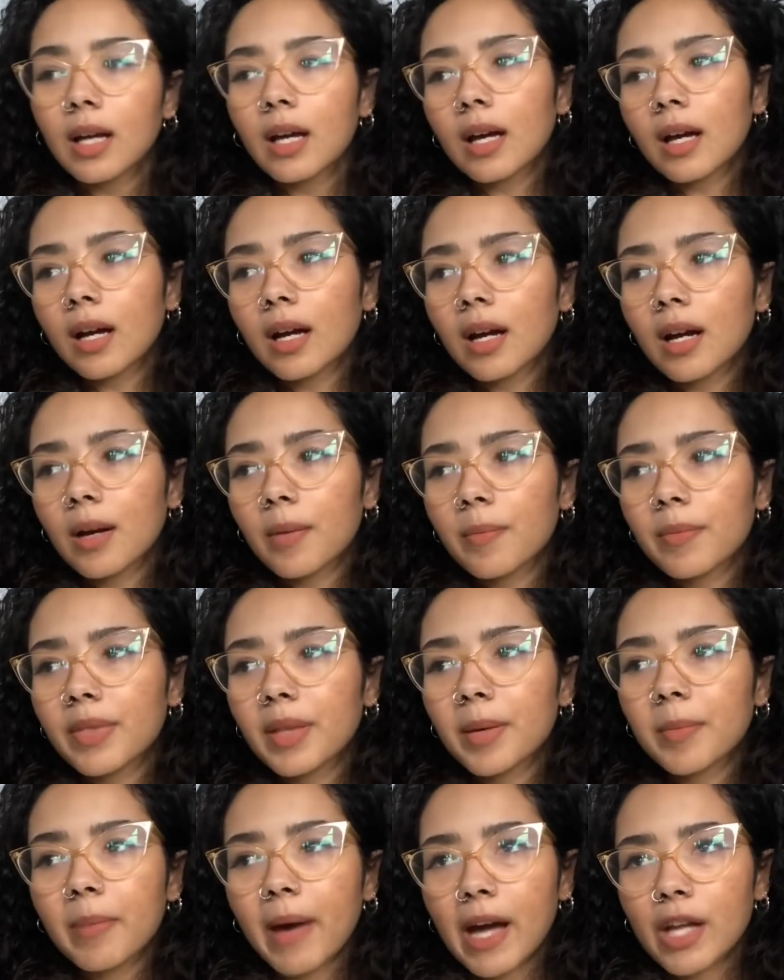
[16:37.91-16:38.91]
The
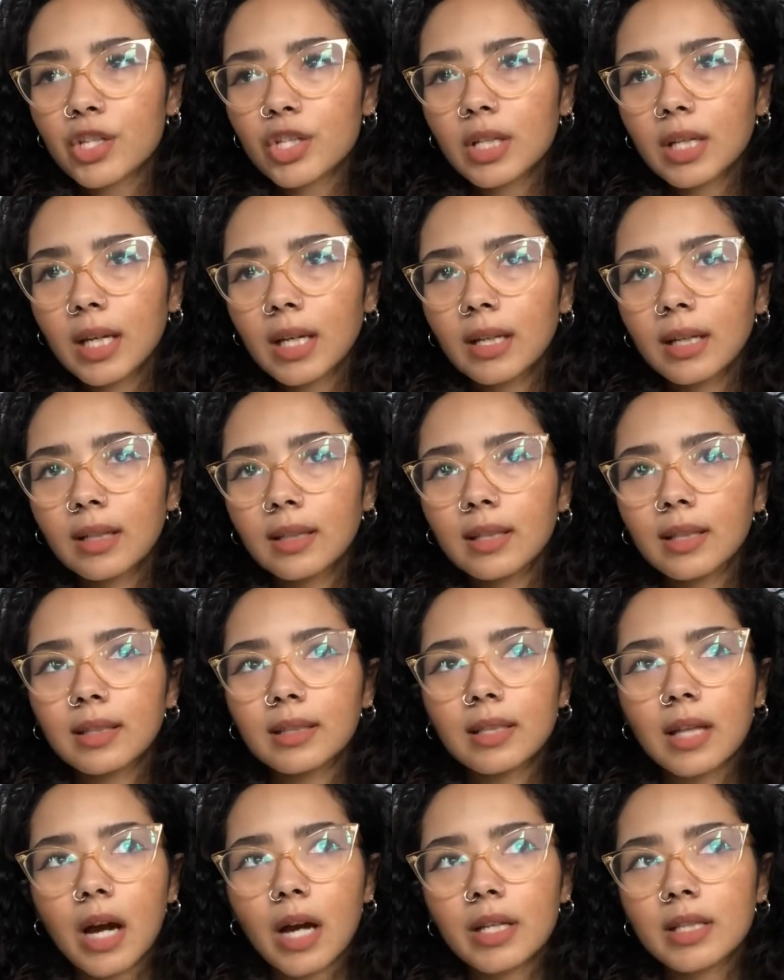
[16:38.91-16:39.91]
magic in it did
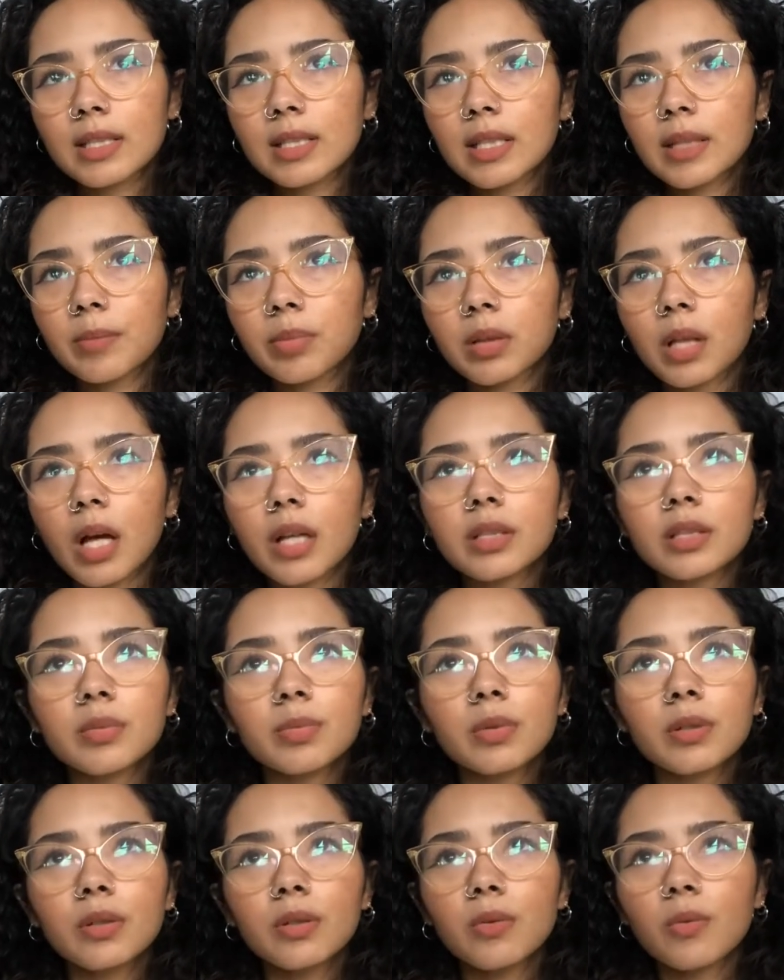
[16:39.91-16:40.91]
not seem
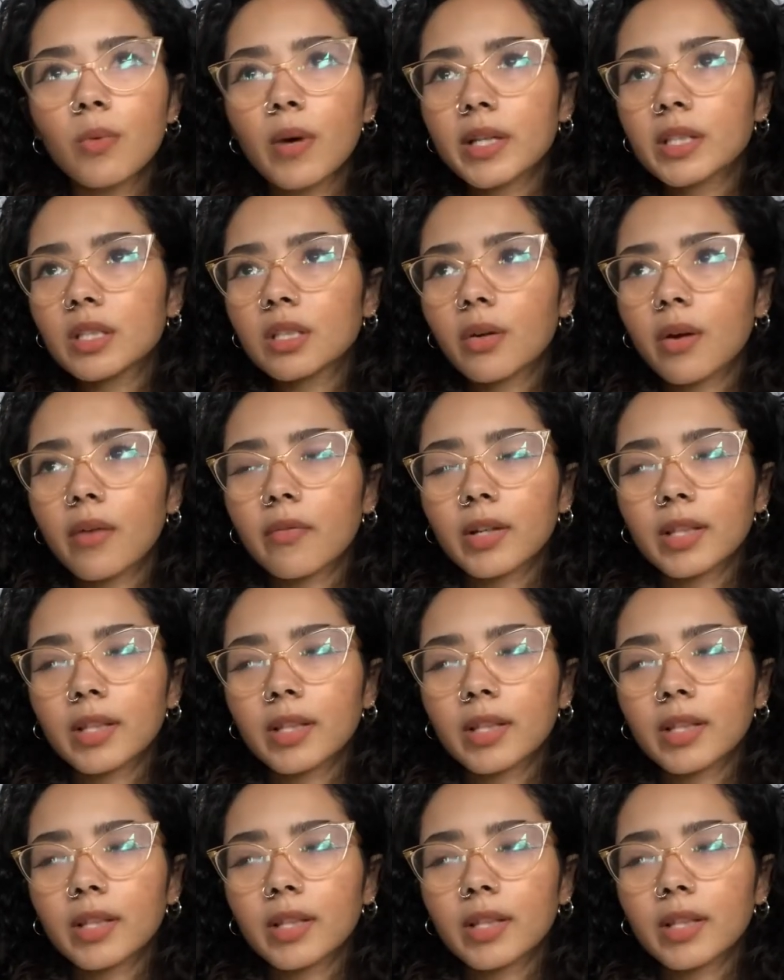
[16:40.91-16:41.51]
plausible whatsoever.